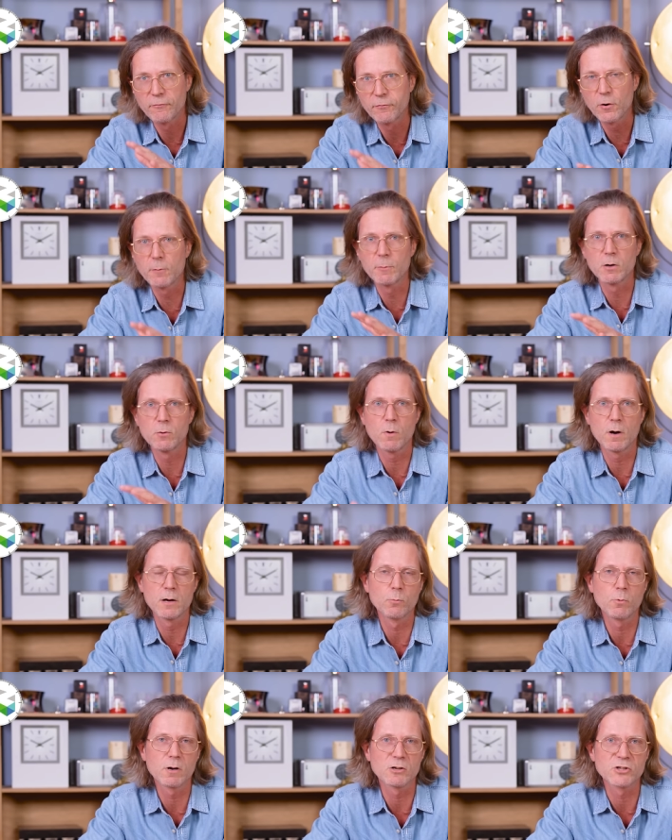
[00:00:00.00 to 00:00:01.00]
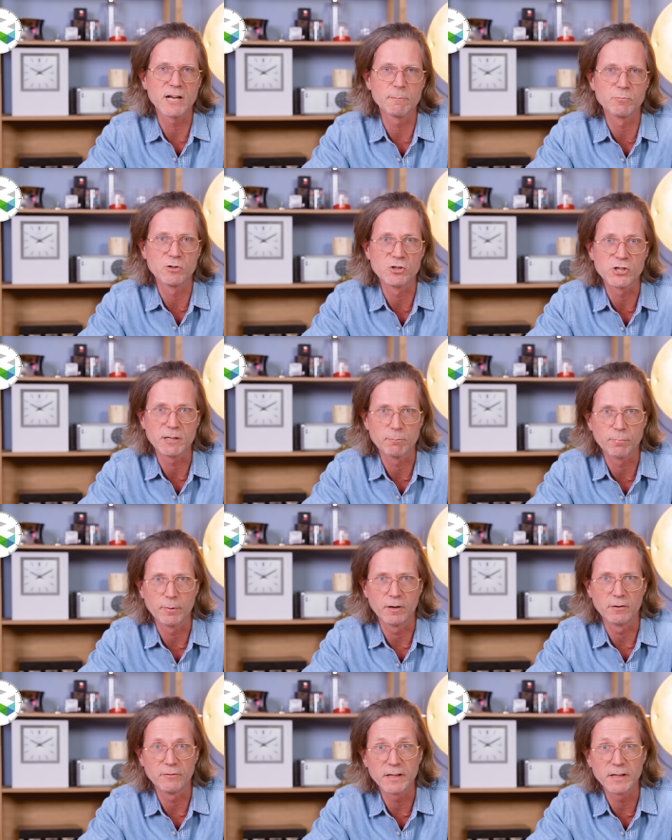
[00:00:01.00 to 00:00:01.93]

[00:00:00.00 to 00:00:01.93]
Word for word: Formula One World Championship uh,